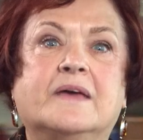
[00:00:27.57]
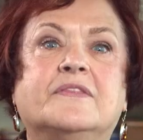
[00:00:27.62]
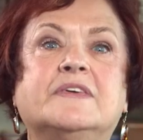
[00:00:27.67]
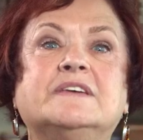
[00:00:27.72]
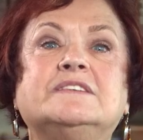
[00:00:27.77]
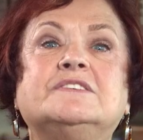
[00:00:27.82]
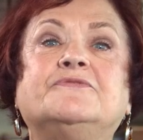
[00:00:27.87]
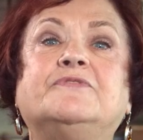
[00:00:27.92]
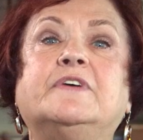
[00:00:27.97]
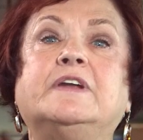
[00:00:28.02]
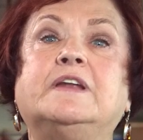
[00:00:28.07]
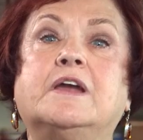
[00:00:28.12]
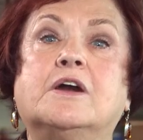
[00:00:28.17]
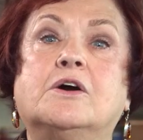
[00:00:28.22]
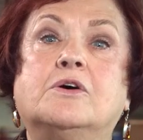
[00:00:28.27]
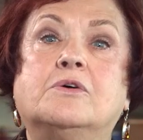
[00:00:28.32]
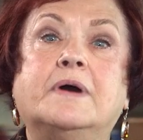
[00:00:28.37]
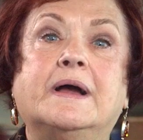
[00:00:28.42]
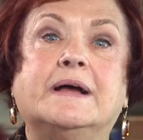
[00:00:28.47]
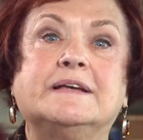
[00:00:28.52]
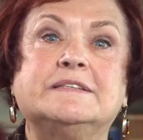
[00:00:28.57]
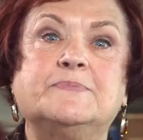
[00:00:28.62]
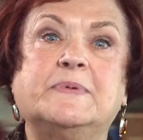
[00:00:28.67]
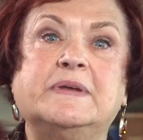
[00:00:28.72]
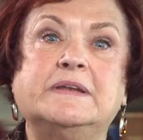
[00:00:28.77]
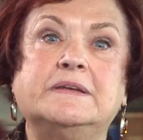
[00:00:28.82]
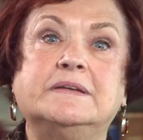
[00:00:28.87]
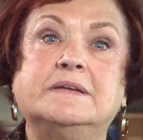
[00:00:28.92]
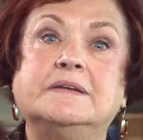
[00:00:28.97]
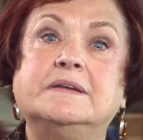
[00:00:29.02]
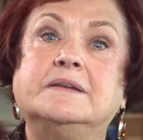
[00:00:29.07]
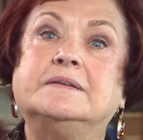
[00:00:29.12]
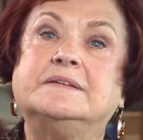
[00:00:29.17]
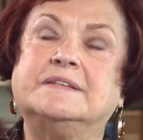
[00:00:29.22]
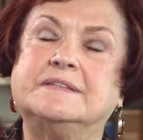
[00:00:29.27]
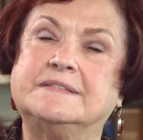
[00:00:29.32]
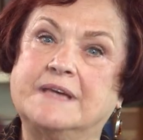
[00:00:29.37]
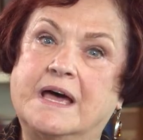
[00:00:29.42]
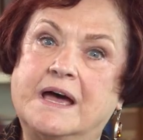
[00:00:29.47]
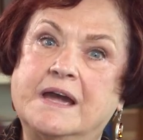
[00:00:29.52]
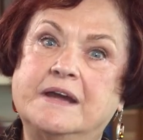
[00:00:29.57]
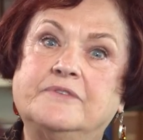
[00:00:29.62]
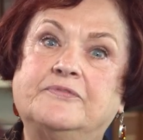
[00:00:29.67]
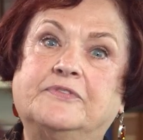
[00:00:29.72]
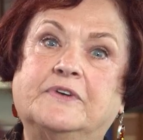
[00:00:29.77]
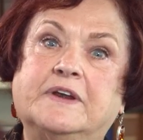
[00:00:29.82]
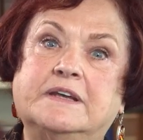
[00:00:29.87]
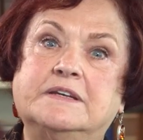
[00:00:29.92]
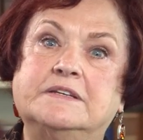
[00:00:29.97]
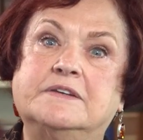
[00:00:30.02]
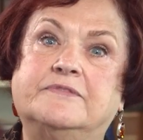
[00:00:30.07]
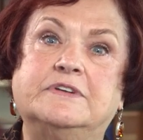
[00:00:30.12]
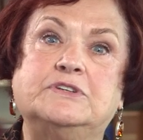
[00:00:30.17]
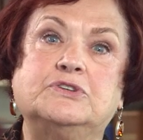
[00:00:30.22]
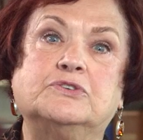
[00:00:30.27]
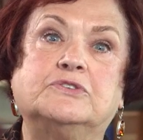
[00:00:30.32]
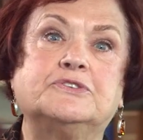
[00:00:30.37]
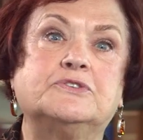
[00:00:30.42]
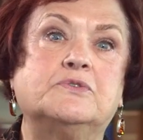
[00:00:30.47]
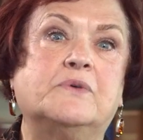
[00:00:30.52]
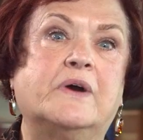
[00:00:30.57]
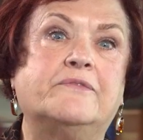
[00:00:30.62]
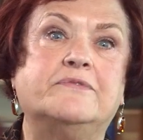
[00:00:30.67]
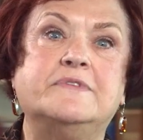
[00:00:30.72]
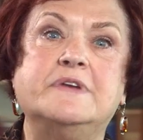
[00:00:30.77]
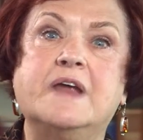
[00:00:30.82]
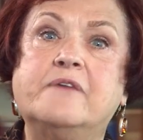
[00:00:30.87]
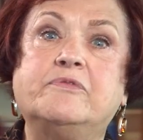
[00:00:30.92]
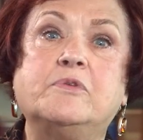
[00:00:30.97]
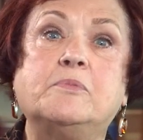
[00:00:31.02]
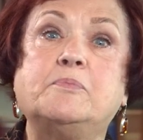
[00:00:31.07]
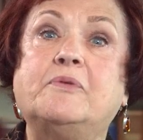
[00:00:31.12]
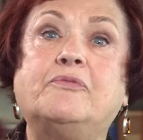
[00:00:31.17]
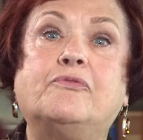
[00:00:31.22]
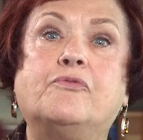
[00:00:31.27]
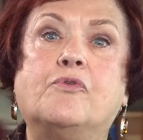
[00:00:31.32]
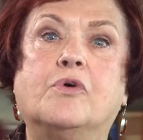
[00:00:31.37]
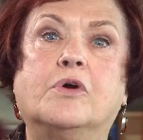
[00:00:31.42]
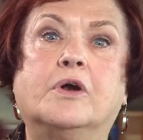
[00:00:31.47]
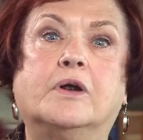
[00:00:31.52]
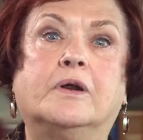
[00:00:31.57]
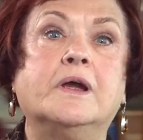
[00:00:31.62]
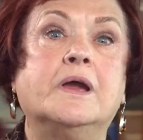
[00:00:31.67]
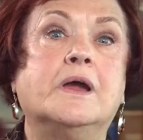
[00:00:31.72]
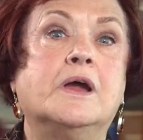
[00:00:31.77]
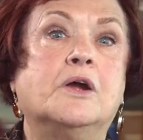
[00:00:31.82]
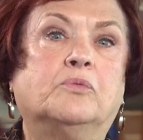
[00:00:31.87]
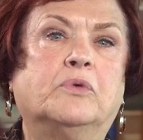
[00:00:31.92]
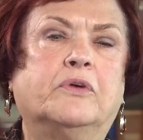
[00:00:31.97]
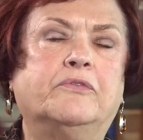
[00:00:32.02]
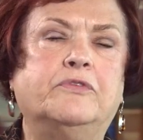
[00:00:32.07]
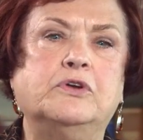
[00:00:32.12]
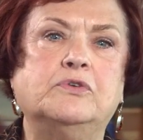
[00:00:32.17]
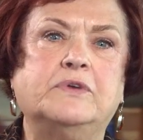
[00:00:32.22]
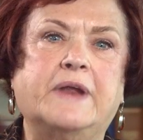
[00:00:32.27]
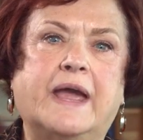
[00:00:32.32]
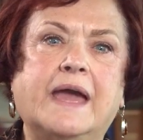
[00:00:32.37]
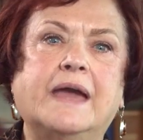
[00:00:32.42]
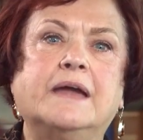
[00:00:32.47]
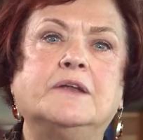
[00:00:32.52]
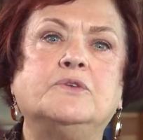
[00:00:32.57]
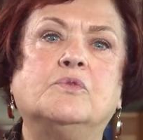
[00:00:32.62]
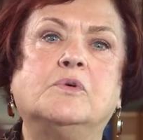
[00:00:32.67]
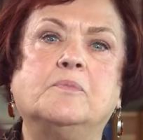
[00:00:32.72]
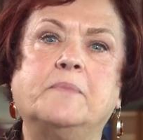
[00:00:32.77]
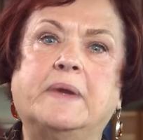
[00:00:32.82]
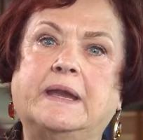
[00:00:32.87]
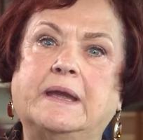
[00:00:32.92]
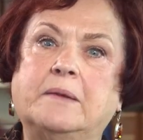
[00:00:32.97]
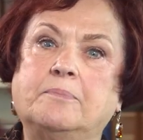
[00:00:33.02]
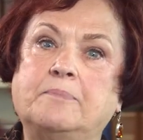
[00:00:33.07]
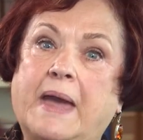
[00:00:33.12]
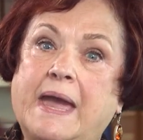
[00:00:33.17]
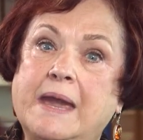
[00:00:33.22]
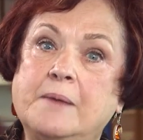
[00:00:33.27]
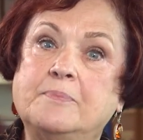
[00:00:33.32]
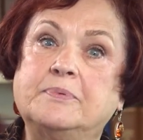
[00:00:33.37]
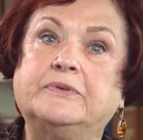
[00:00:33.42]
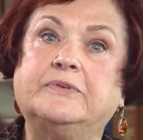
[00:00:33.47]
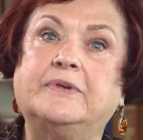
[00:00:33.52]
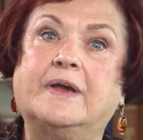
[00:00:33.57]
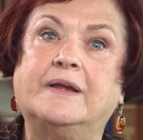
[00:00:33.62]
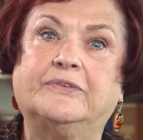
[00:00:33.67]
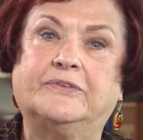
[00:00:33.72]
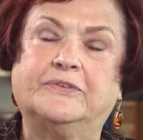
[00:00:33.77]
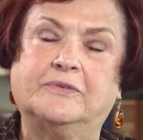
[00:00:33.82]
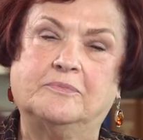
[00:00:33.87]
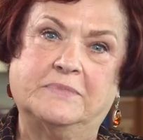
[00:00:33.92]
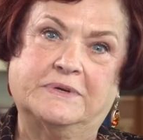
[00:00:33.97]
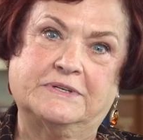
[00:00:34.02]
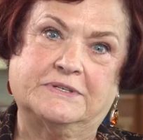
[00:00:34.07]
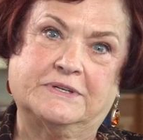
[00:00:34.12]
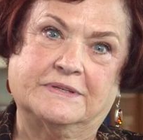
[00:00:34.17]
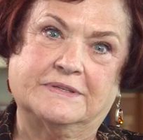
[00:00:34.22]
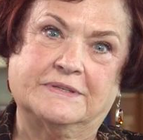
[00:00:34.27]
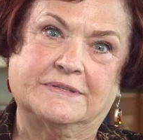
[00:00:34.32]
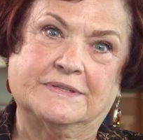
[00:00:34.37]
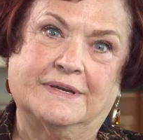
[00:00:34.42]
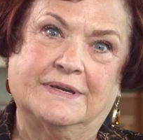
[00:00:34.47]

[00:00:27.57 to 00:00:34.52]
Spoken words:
This video has been designed for individuals who have never before reviewed annual meeting papers and submissions,